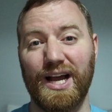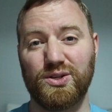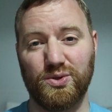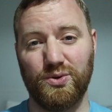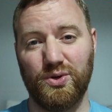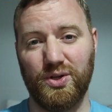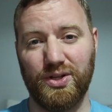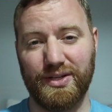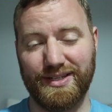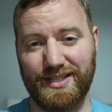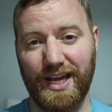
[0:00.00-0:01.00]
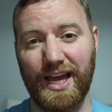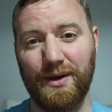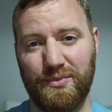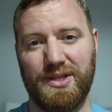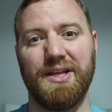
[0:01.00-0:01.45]
actual
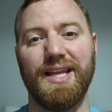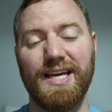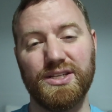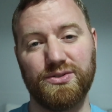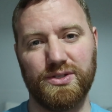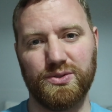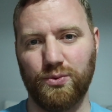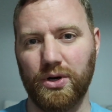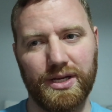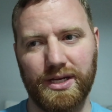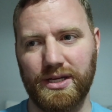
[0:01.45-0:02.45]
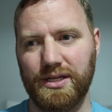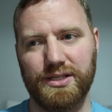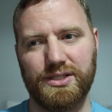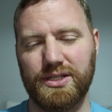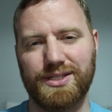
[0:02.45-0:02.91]
time the laser is working
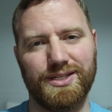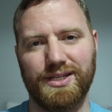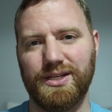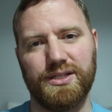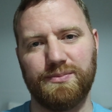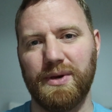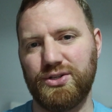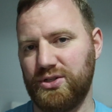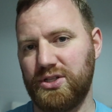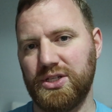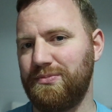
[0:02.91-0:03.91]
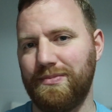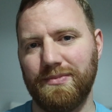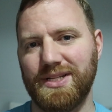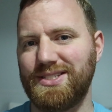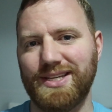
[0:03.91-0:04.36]
is just, it's measured just
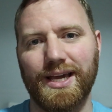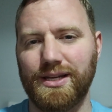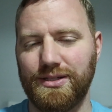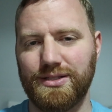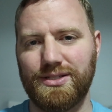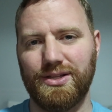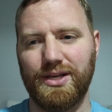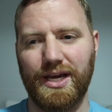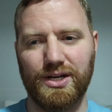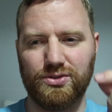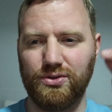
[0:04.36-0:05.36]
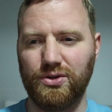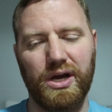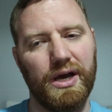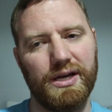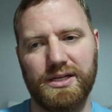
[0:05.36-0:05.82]
in seconds. So the actual
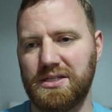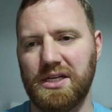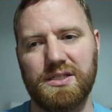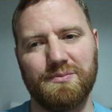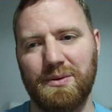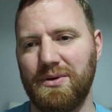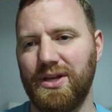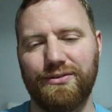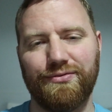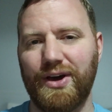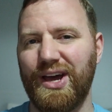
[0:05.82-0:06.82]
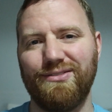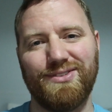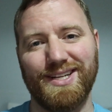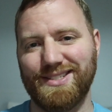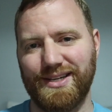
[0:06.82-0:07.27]
cut takes maybe like
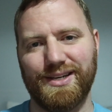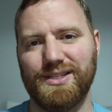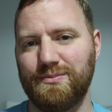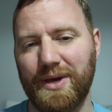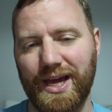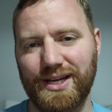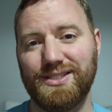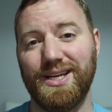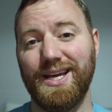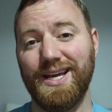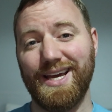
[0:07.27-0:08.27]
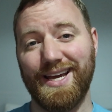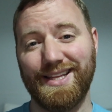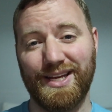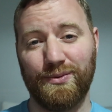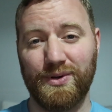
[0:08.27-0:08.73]
5-10 seconds max.
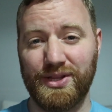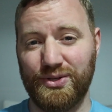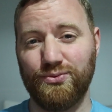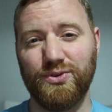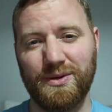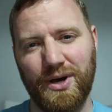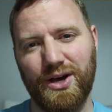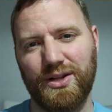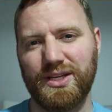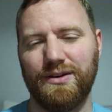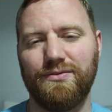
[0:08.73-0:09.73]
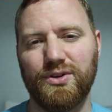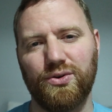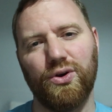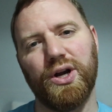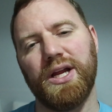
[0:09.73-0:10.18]
And then when the remodeling of the
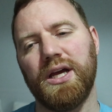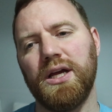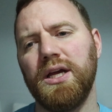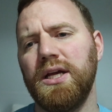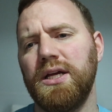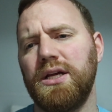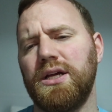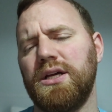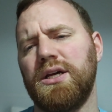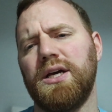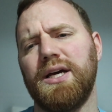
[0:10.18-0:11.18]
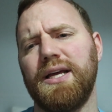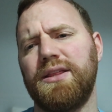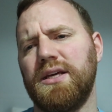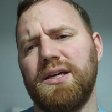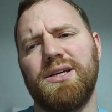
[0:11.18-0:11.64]
cornea, I
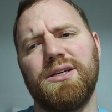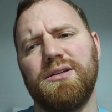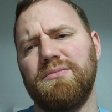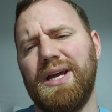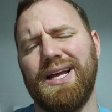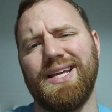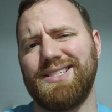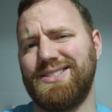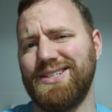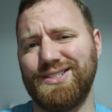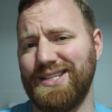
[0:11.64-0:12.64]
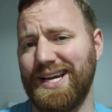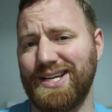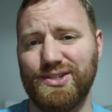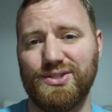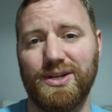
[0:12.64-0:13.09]
think, yeah, like 6
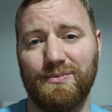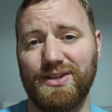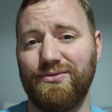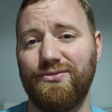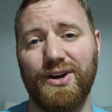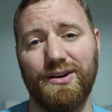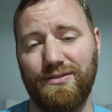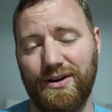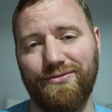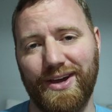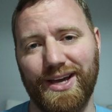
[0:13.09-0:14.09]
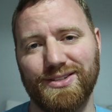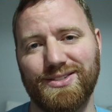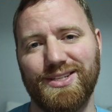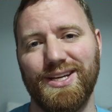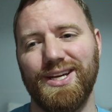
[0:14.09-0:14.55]
seconds or something, very, very
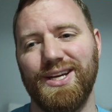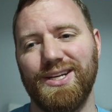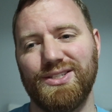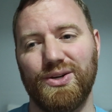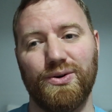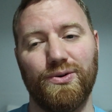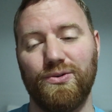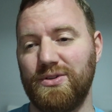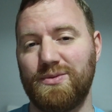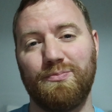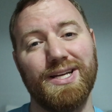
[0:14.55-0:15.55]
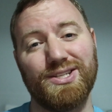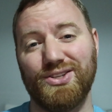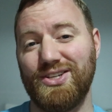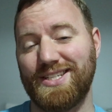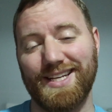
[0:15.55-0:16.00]
fast. So it's
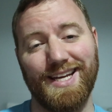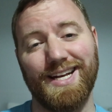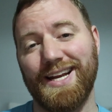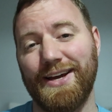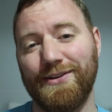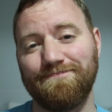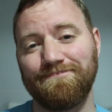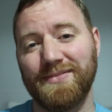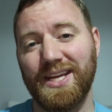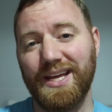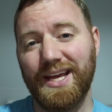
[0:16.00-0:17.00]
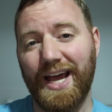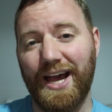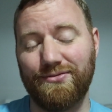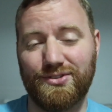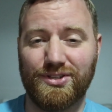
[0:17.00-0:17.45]
basically just in and out.
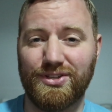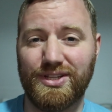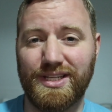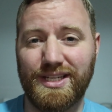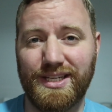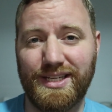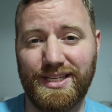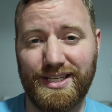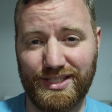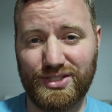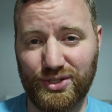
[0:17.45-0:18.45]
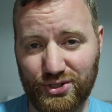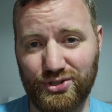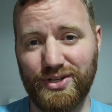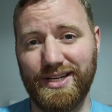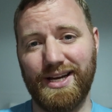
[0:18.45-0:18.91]
After the
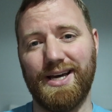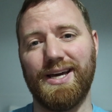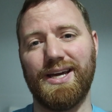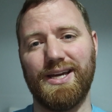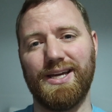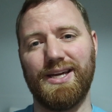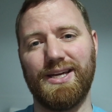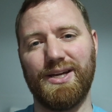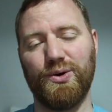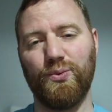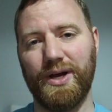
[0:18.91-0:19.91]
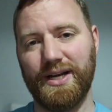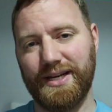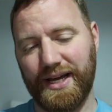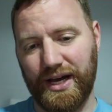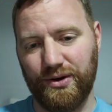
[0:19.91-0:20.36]
surgery, I
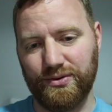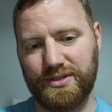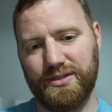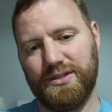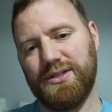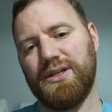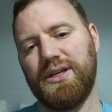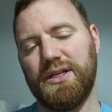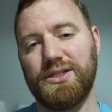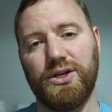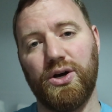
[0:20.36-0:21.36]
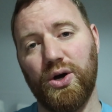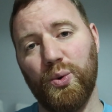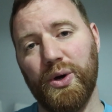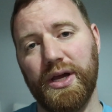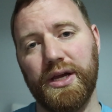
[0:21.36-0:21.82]
went out into the
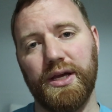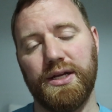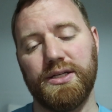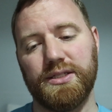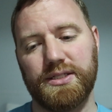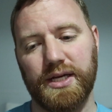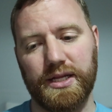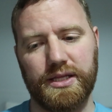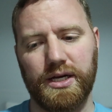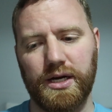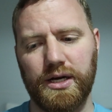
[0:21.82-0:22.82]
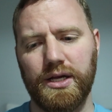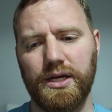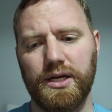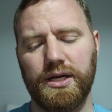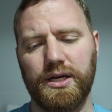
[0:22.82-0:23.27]
hallway and sat there